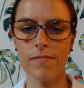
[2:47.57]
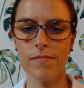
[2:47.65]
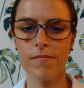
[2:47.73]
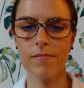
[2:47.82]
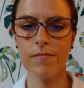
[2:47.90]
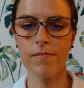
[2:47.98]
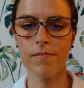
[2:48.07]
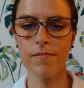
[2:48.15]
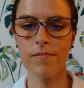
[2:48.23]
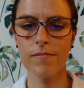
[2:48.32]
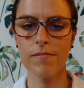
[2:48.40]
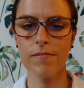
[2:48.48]

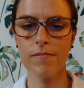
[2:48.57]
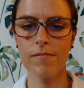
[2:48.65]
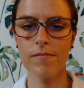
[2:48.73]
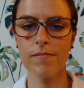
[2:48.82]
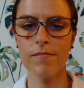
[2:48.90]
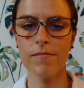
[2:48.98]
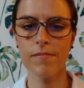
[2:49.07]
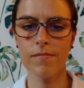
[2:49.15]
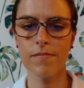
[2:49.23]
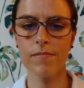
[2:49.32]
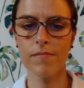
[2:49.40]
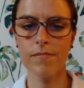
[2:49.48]

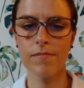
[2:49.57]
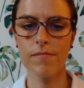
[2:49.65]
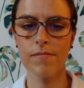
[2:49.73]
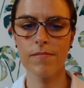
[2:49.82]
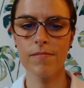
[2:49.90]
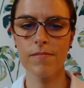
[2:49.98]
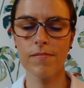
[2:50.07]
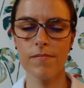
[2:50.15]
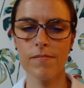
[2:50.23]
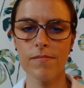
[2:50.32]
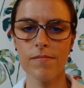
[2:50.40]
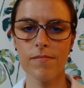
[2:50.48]

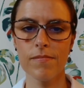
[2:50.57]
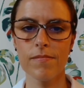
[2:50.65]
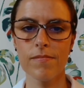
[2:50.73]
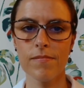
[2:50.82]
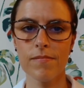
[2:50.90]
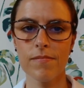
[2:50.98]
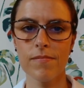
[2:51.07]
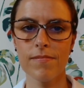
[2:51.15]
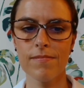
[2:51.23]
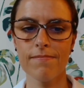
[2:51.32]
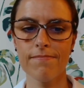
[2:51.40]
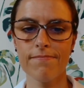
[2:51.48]

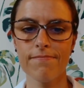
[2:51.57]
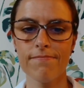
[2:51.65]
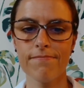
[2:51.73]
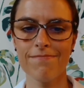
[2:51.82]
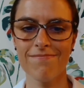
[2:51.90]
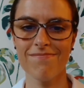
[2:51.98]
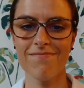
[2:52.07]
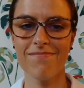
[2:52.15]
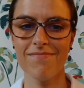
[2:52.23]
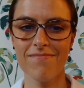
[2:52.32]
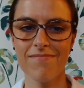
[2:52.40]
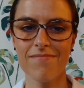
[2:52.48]

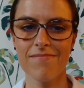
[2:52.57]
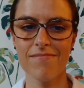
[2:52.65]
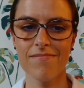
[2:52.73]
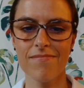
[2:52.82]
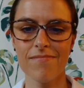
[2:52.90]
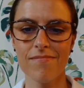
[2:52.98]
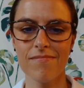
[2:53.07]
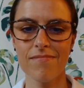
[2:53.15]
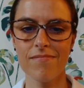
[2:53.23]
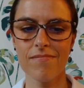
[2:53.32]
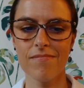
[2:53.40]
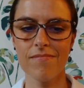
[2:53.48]

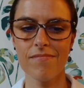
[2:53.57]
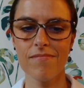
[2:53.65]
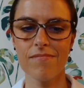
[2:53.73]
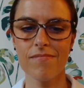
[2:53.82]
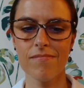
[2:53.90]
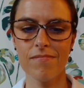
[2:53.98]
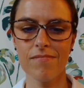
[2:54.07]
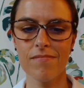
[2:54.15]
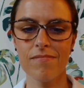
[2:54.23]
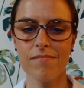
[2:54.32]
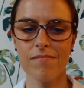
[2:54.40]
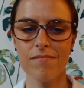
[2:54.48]

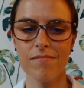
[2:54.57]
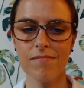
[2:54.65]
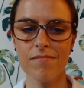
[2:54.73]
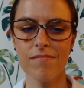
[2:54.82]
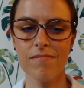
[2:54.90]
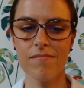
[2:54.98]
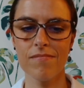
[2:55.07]
[no speech]